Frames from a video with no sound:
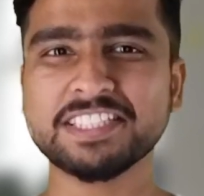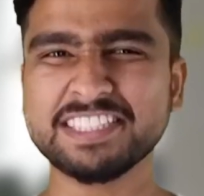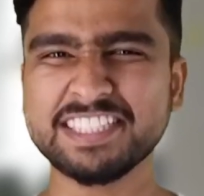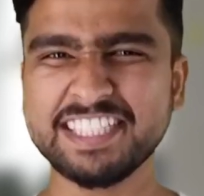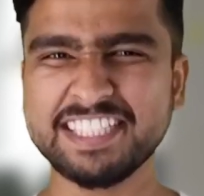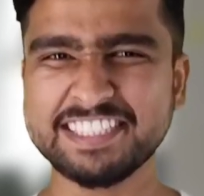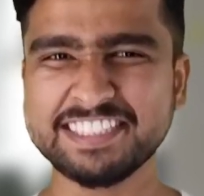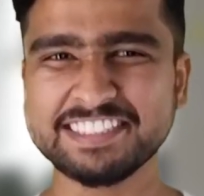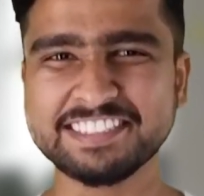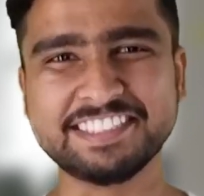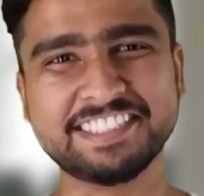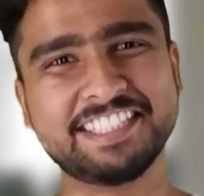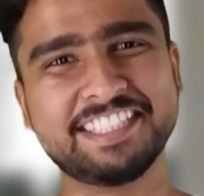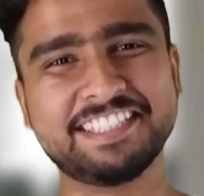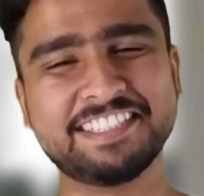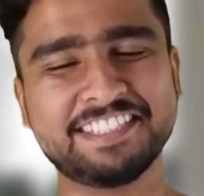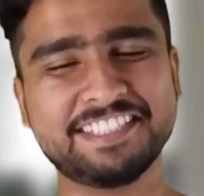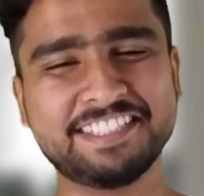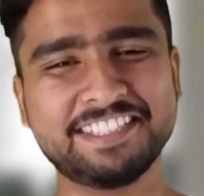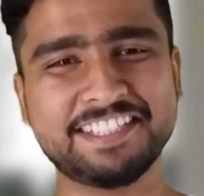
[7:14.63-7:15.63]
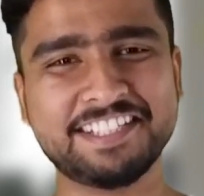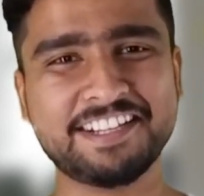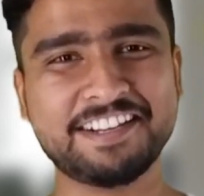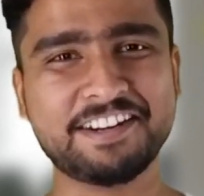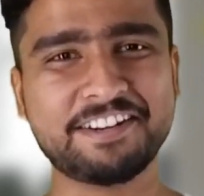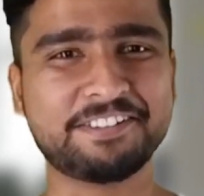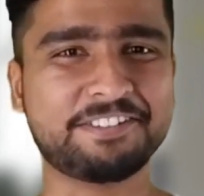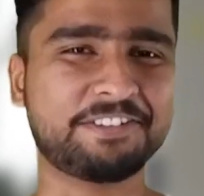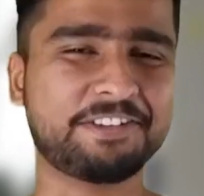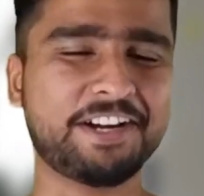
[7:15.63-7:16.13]
in real,
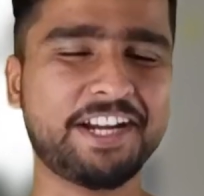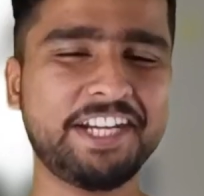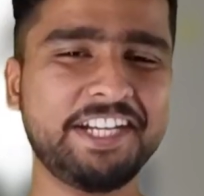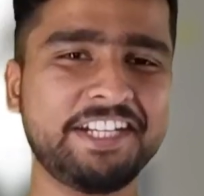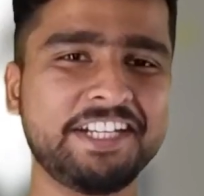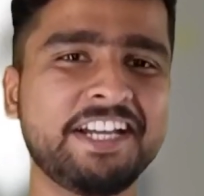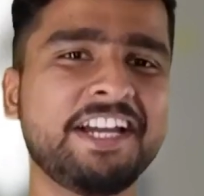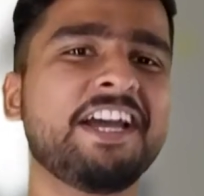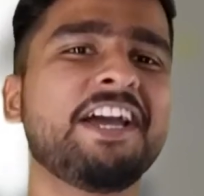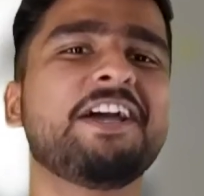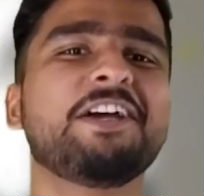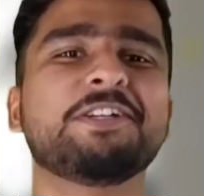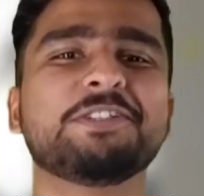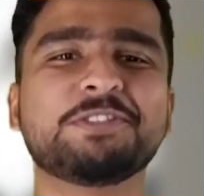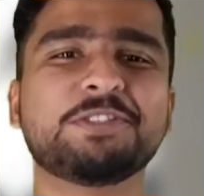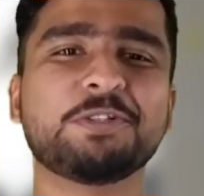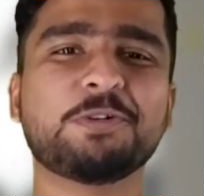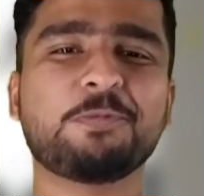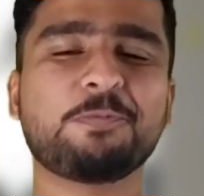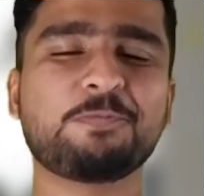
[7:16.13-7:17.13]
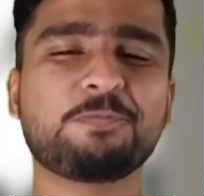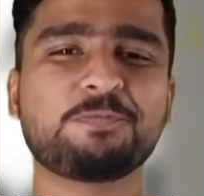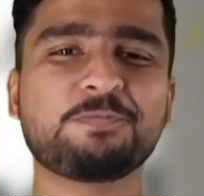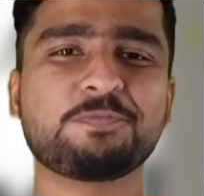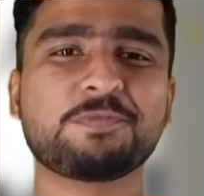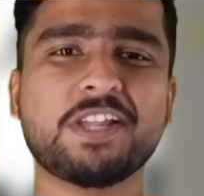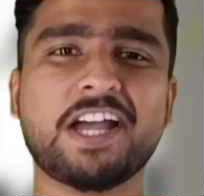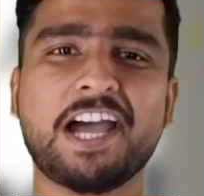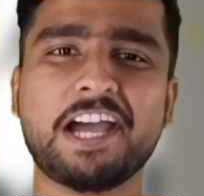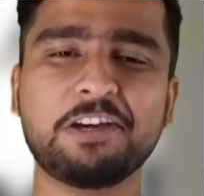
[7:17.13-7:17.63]
right? So
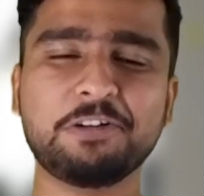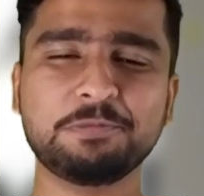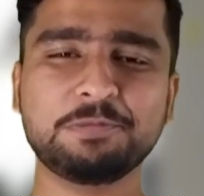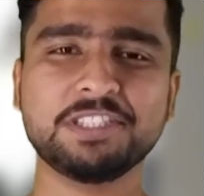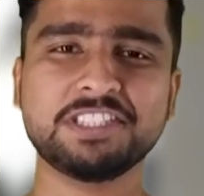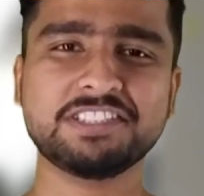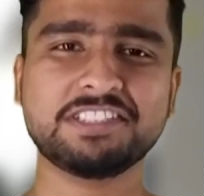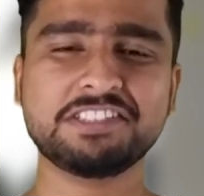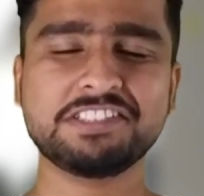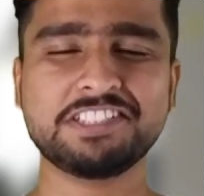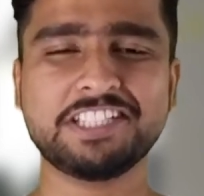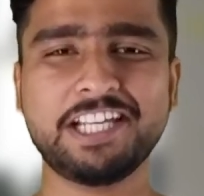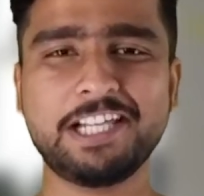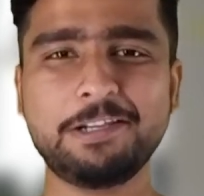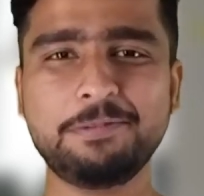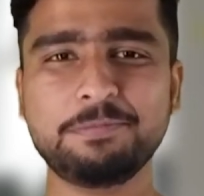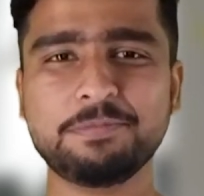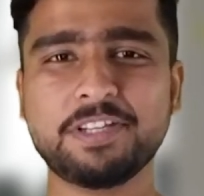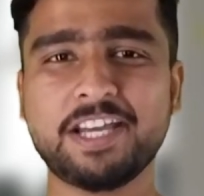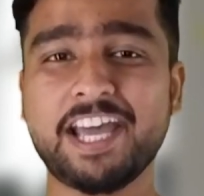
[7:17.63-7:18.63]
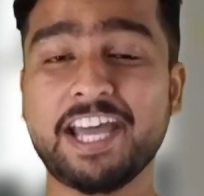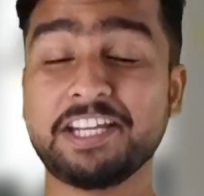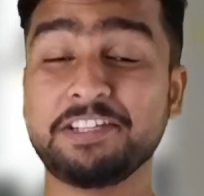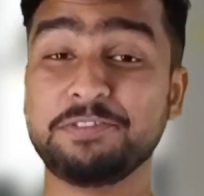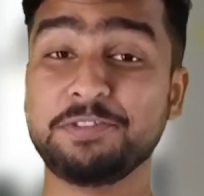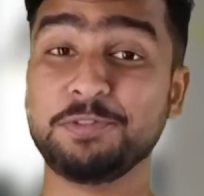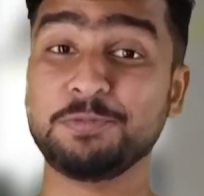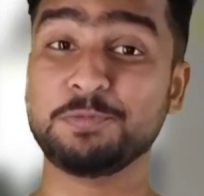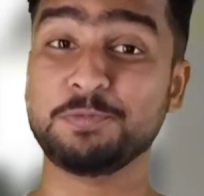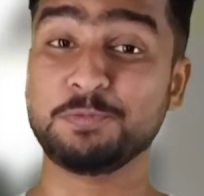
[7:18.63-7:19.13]
I hope this session helped, and
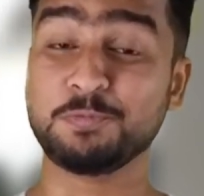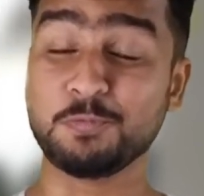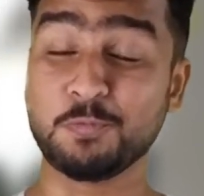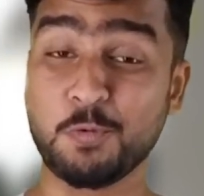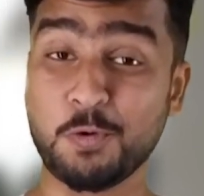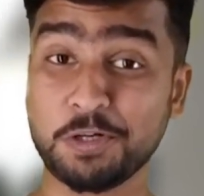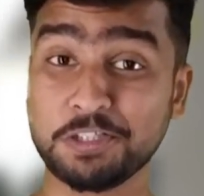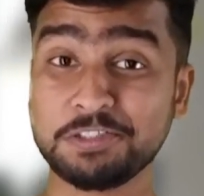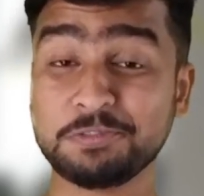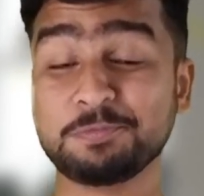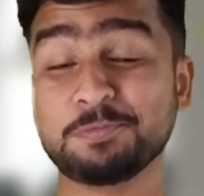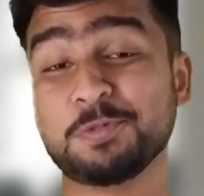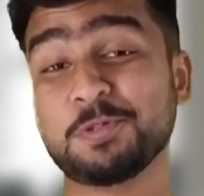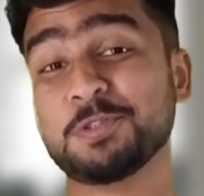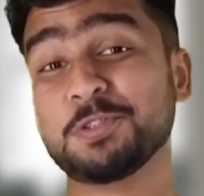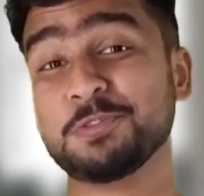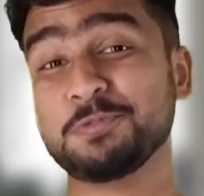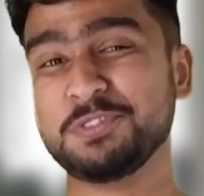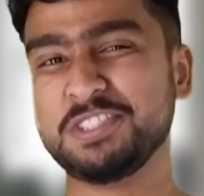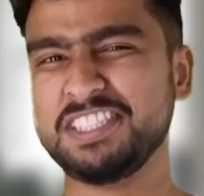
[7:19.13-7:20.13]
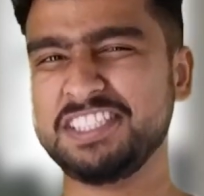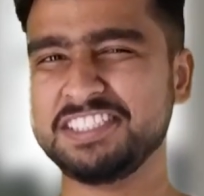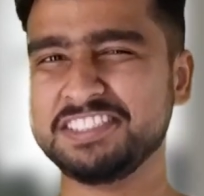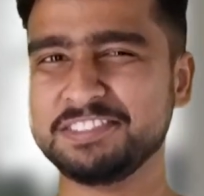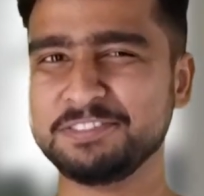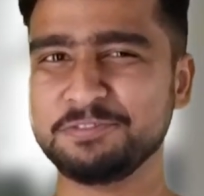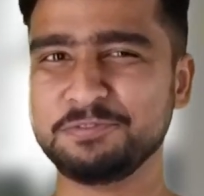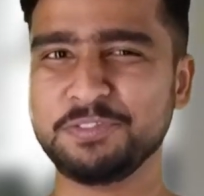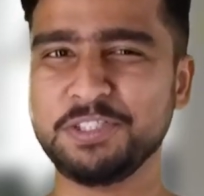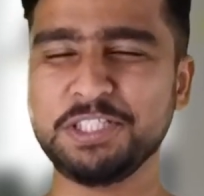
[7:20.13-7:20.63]
if you want more of
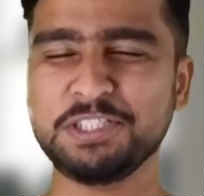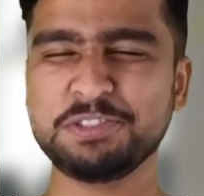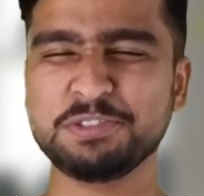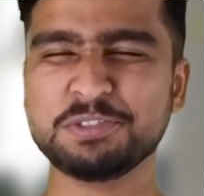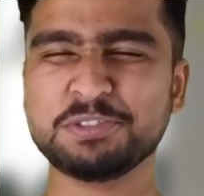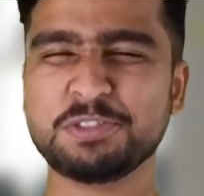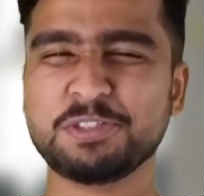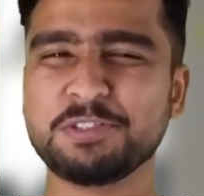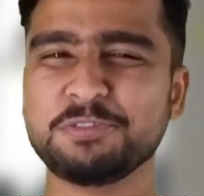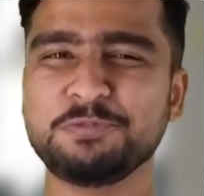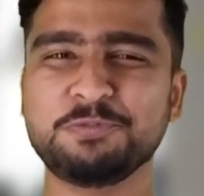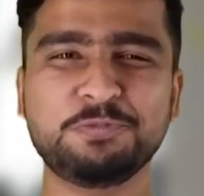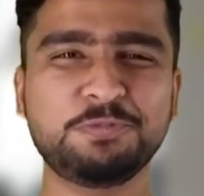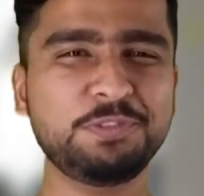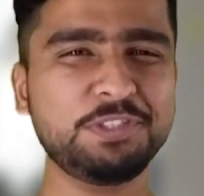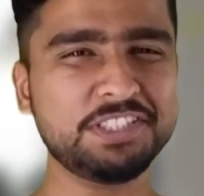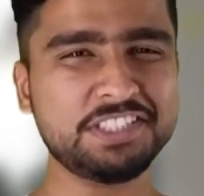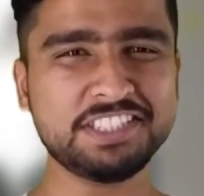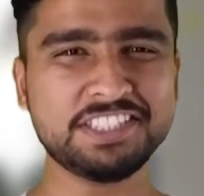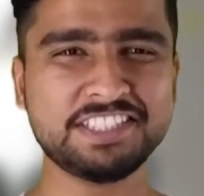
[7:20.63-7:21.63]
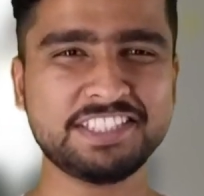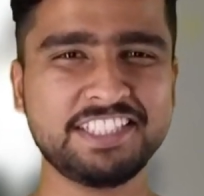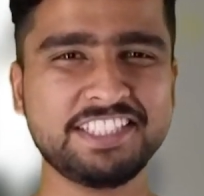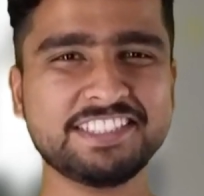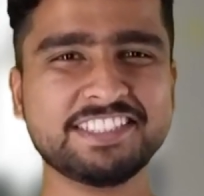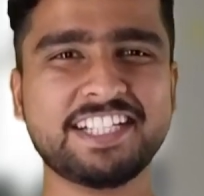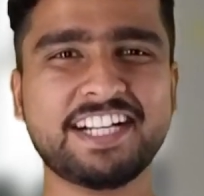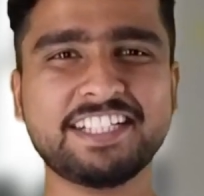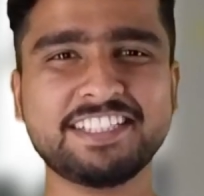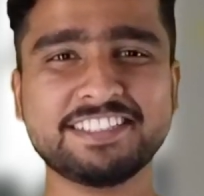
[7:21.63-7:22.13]
these videos on weird
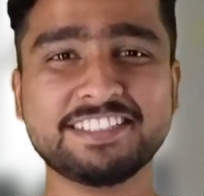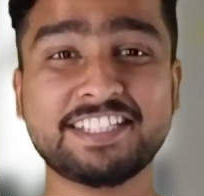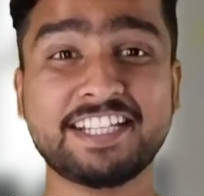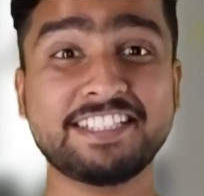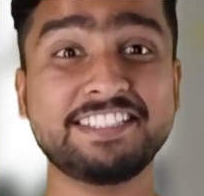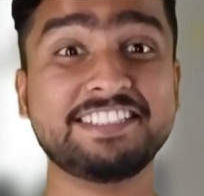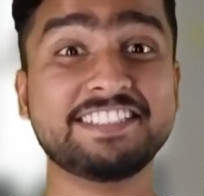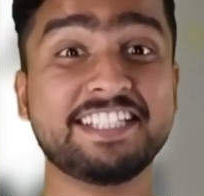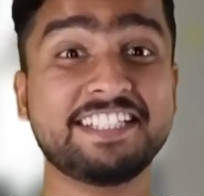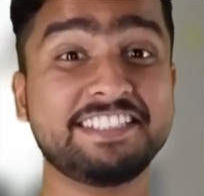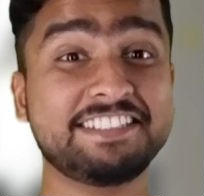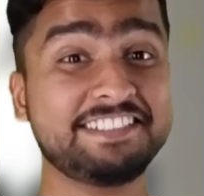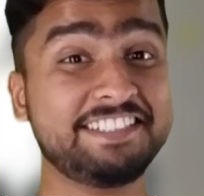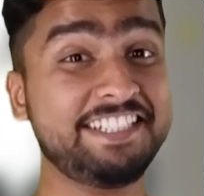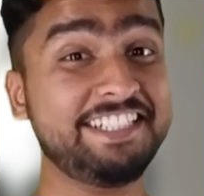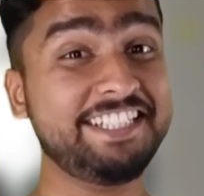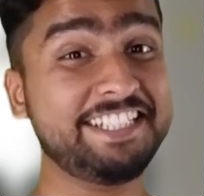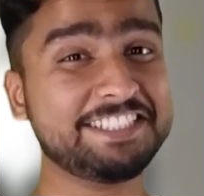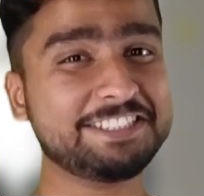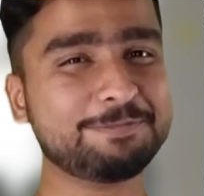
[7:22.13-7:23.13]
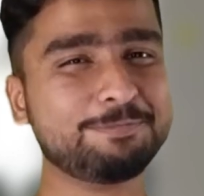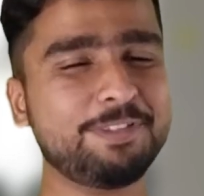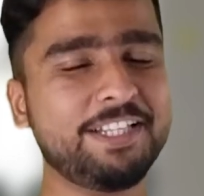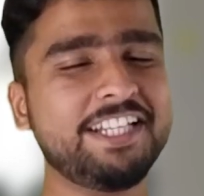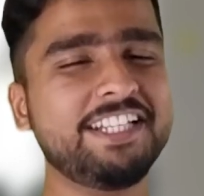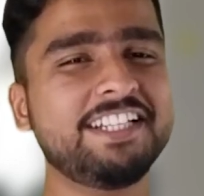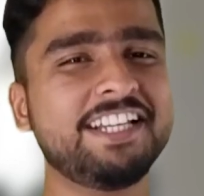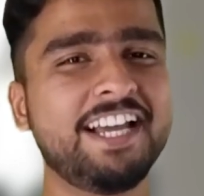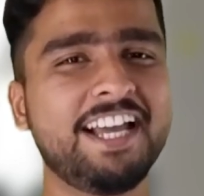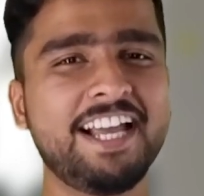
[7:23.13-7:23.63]
things that science can really
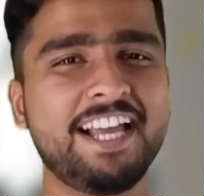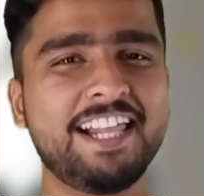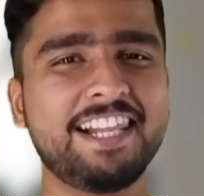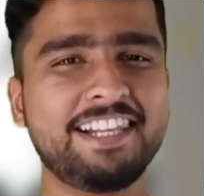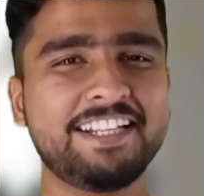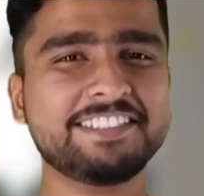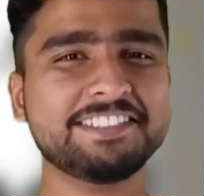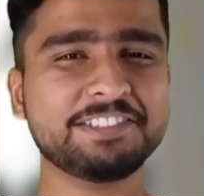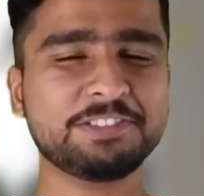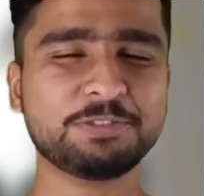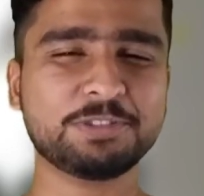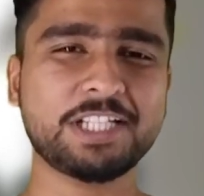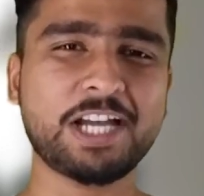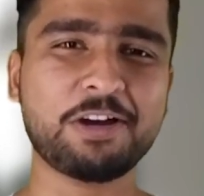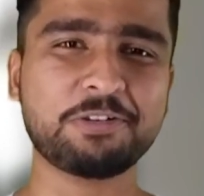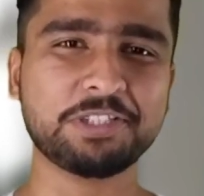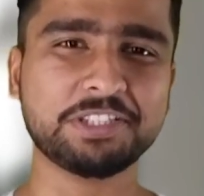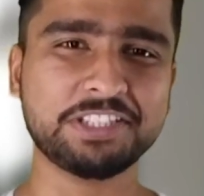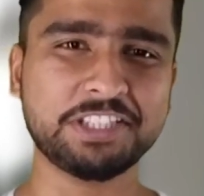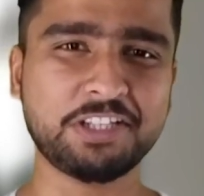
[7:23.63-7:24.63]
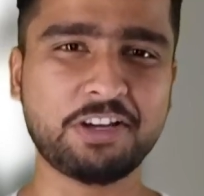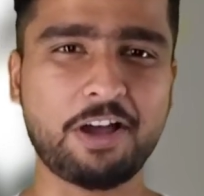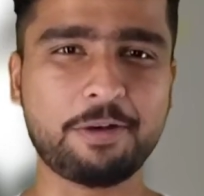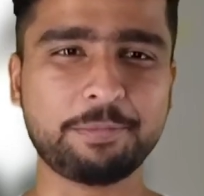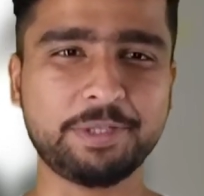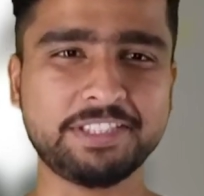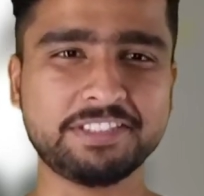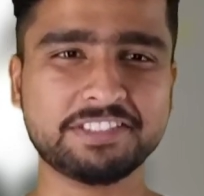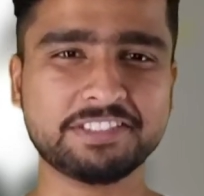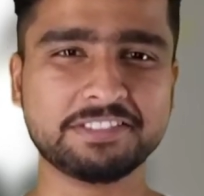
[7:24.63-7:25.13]
explain, let us know down in the
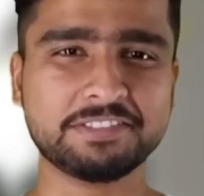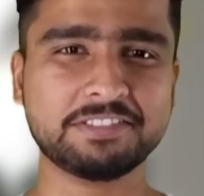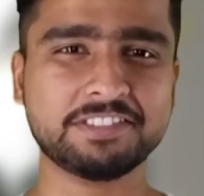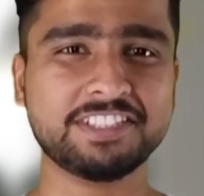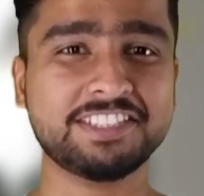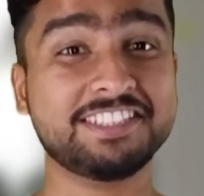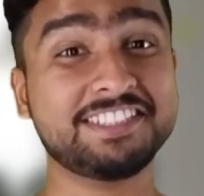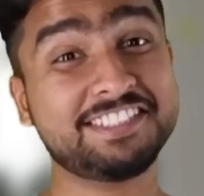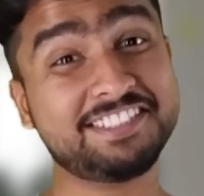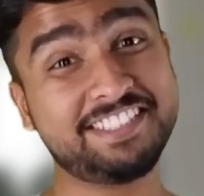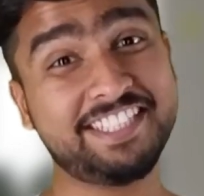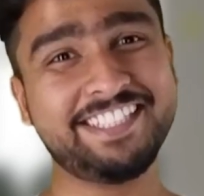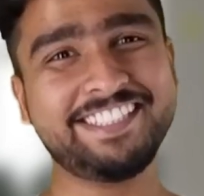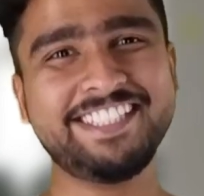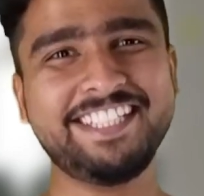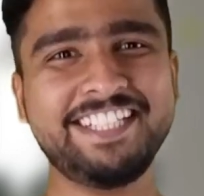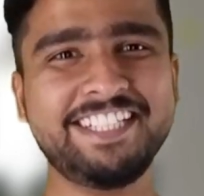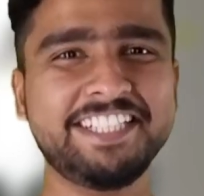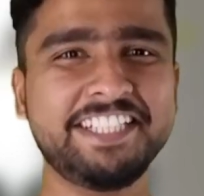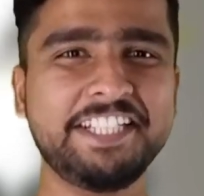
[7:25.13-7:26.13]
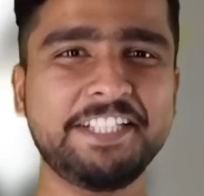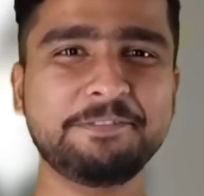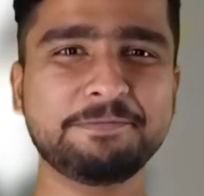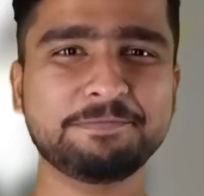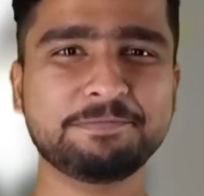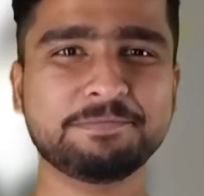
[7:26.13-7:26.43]
comments. Stay geekly.